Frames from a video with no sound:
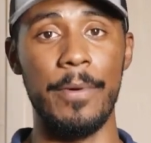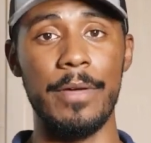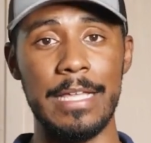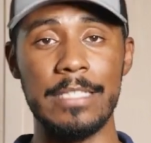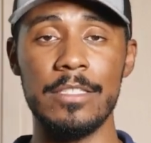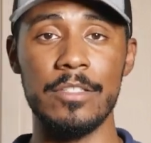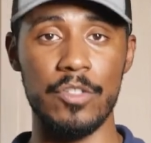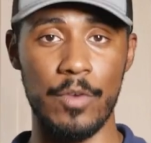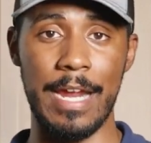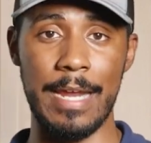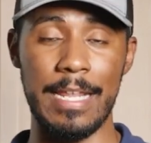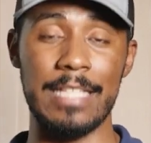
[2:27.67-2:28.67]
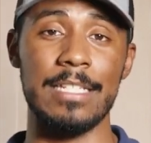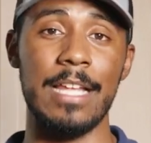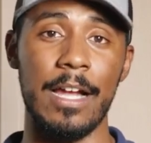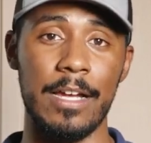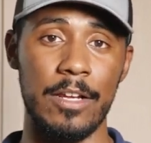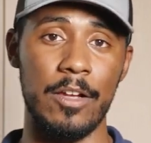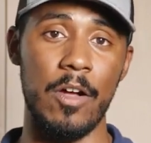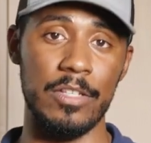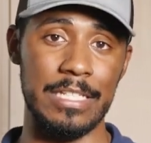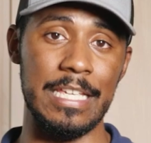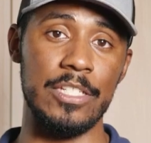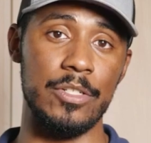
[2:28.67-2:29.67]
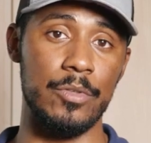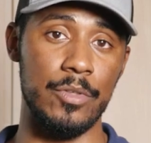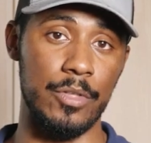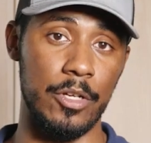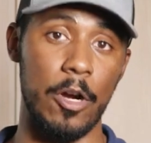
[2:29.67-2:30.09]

put into the drain. It's not going to cause an issue to the